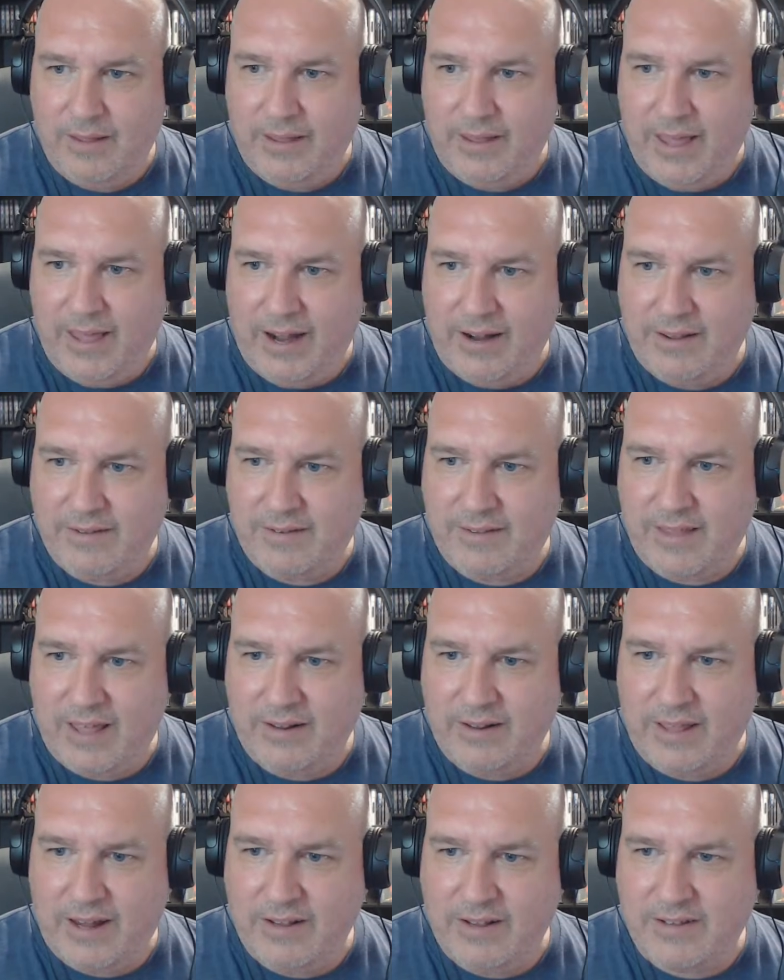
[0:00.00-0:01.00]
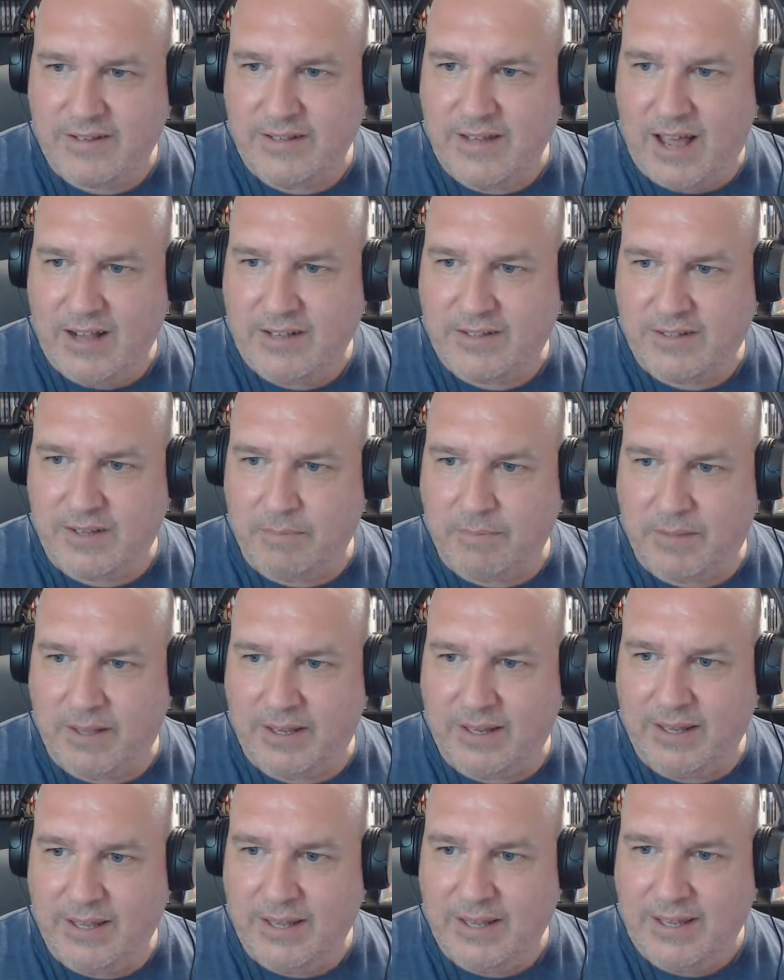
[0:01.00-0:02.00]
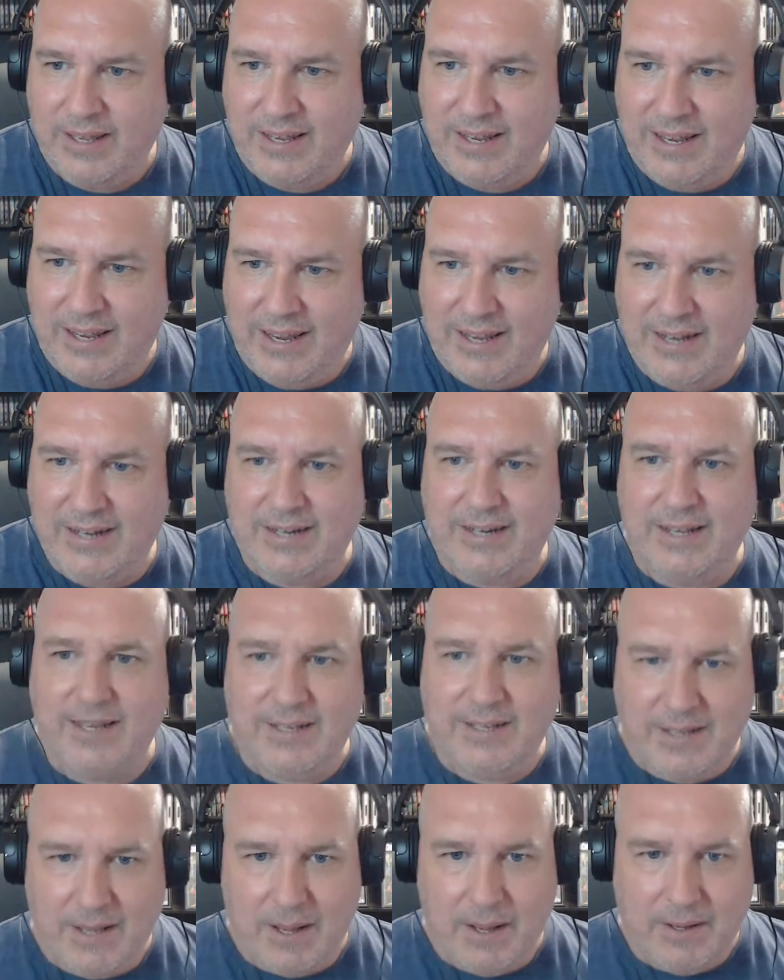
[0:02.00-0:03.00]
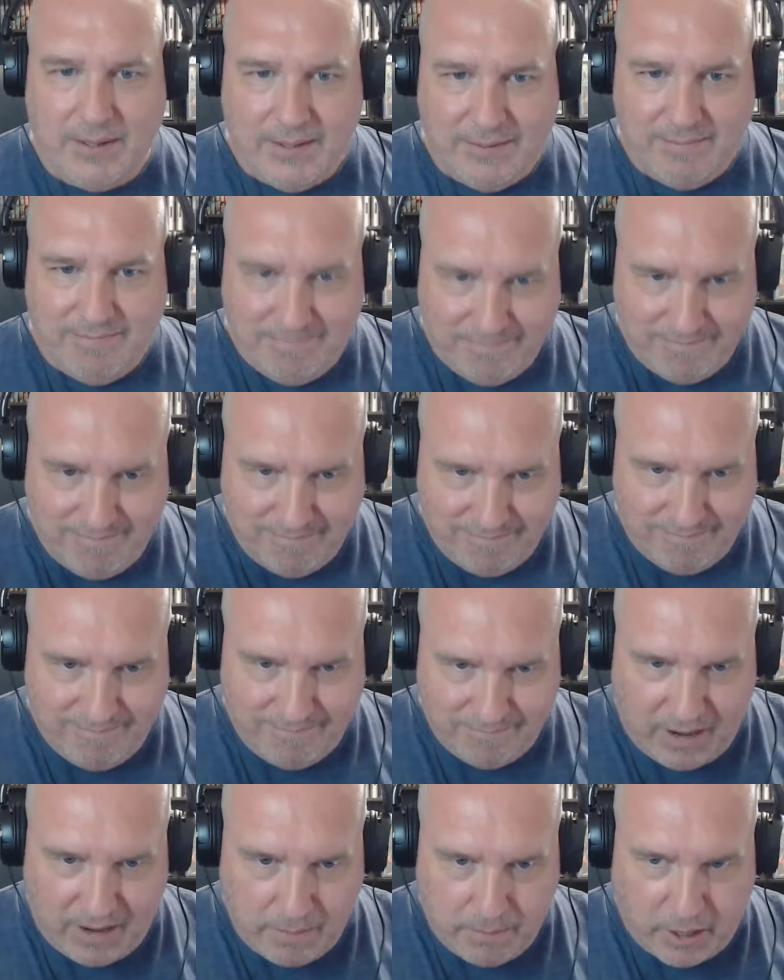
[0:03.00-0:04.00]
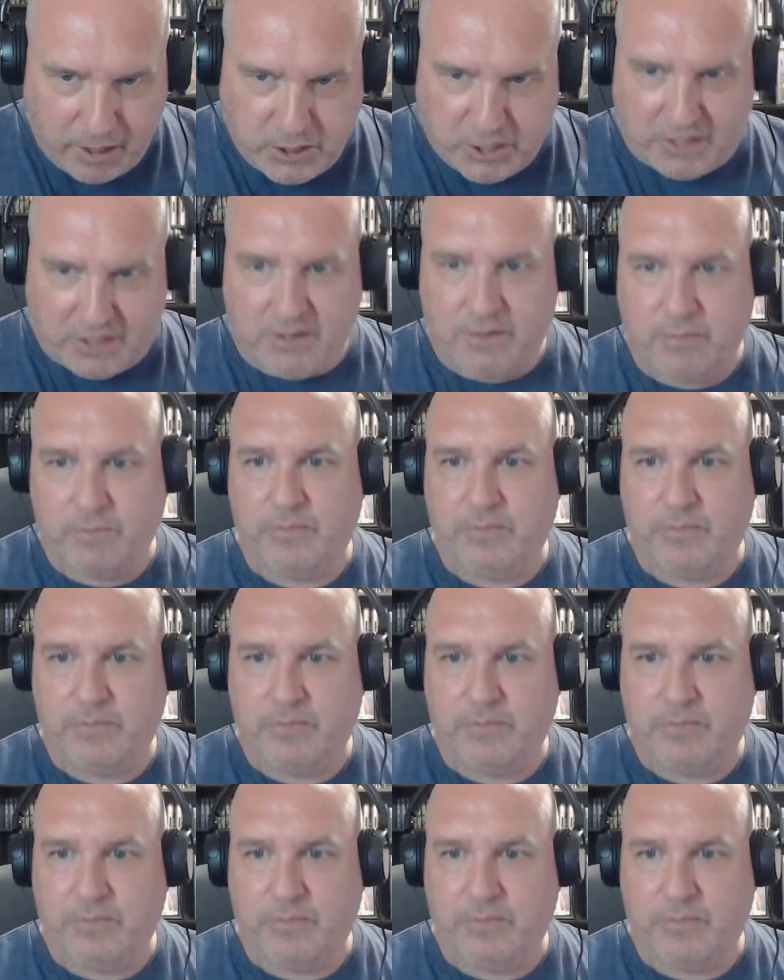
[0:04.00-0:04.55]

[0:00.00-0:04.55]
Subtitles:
That is not something in my budget.